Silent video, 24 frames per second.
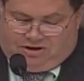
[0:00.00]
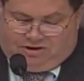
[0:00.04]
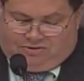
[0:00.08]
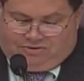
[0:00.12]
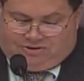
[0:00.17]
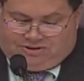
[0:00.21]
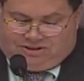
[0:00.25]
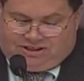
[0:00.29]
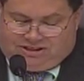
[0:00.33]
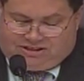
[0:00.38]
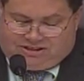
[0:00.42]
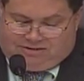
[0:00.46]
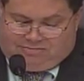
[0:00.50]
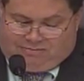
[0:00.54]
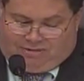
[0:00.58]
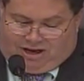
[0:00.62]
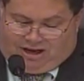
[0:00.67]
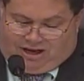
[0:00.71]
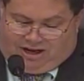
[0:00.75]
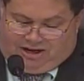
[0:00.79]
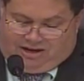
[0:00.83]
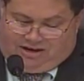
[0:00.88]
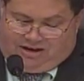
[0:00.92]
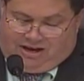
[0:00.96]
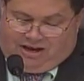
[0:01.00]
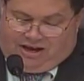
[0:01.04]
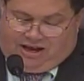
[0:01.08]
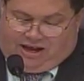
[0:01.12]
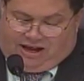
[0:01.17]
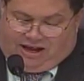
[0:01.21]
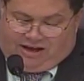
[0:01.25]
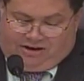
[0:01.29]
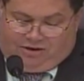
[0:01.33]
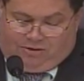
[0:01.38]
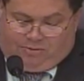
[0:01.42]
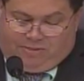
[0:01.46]
With this in mind,
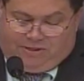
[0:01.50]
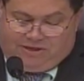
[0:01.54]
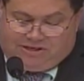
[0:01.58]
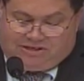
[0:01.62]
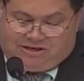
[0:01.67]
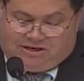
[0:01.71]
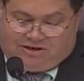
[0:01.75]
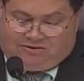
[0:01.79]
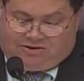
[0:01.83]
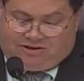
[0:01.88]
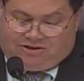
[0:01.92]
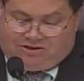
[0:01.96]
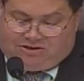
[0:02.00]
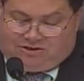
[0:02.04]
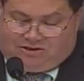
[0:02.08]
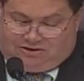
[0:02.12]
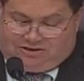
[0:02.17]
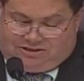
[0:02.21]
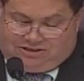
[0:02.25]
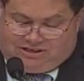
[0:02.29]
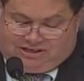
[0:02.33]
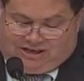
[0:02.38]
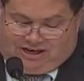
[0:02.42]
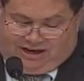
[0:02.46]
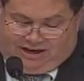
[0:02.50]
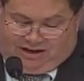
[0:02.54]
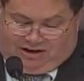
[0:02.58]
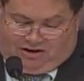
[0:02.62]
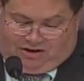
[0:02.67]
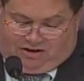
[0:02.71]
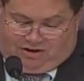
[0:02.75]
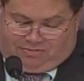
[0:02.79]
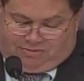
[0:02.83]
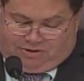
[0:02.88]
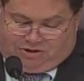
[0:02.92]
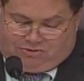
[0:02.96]
I hope this hearing starts a
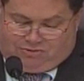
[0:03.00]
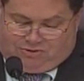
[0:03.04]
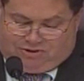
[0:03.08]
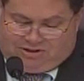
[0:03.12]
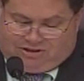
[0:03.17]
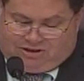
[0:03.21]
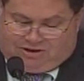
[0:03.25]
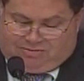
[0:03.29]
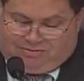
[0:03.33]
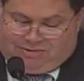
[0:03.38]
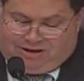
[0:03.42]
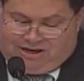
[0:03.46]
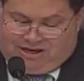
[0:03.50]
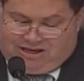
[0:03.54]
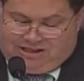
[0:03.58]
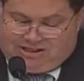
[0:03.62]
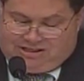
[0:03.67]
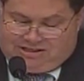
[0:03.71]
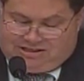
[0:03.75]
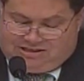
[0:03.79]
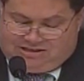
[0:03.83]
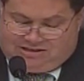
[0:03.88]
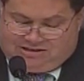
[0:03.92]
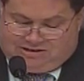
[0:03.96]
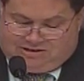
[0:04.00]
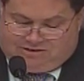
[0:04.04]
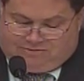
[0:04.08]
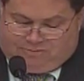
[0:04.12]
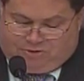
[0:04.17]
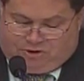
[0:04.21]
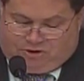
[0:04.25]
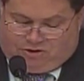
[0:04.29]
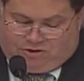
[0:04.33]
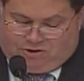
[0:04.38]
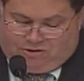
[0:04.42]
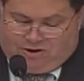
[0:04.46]
dialogue between the committee and the Census
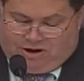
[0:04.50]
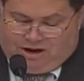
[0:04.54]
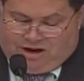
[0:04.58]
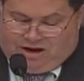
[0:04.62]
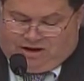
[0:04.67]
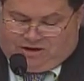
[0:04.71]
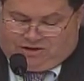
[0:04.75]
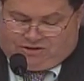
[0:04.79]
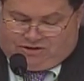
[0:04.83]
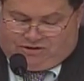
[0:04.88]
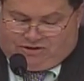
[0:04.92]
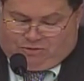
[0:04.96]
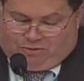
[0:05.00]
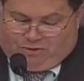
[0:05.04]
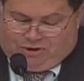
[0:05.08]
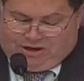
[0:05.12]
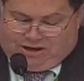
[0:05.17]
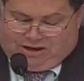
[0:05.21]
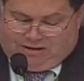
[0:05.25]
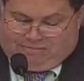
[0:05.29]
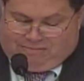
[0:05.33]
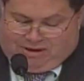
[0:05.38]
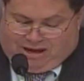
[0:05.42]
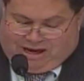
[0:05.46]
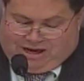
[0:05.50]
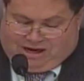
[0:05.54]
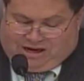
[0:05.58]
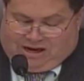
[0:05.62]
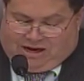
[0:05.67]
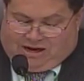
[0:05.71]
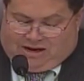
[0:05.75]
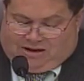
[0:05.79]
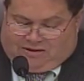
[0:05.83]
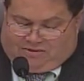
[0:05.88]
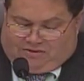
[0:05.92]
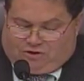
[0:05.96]
Bureau so that we can make
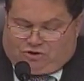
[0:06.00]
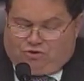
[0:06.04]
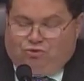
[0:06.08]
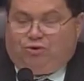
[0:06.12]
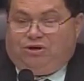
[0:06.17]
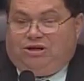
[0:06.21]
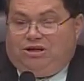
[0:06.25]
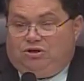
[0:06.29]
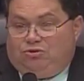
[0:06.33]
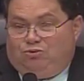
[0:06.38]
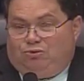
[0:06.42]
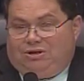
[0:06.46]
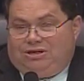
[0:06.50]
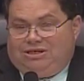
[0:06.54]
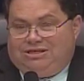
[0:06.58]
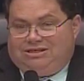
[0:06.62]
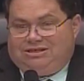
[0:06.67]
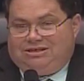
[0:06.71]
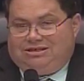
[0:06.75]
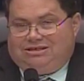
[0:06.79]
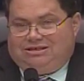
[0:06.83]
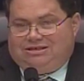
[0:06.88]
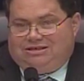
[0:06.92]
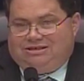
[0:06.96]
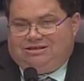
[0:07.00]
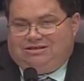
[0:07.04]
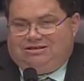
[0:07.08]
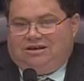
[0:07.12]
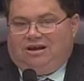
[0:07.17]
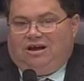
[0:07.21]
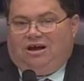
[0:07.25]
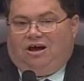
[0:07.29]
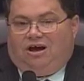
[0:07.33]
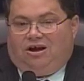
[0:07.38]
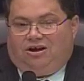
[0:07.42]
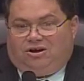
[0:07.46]
the 2020 census
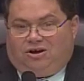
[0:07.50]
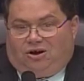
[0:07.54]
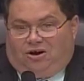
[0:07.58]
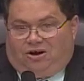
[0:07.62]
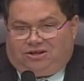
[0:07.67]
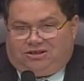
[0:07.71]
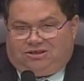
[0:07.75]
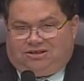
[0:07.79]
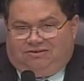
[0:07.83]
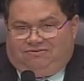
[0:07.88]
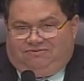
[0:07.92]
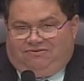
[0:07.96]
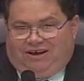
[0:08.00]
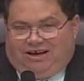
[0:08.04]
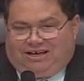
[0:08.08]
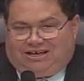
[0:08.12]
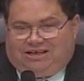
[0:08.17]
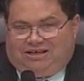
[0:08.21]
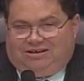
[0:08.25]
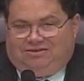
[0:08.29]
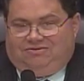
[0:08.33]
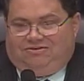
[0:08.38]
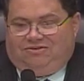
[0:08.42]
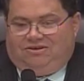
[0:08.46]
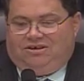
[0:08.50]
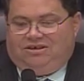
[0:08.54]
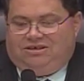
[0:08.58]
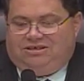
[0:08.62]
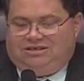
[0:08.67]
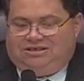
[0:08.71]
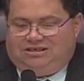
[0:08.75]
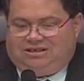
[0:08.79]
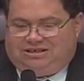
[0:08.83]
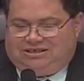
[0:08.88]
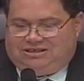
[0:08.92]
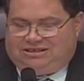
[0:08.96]
a cost-effective
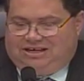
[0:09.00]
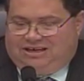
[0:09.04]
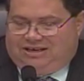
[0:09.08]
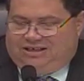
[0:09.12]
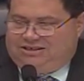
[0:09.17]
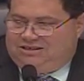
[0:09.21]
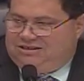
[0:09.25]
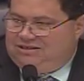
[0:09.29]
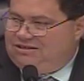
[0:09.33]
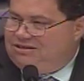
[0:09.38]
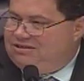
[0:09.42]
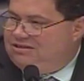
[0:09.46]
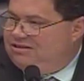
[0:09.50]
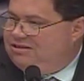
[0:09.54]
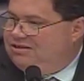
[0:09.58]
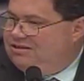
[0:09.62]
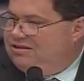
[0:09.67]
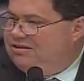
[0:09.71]
success.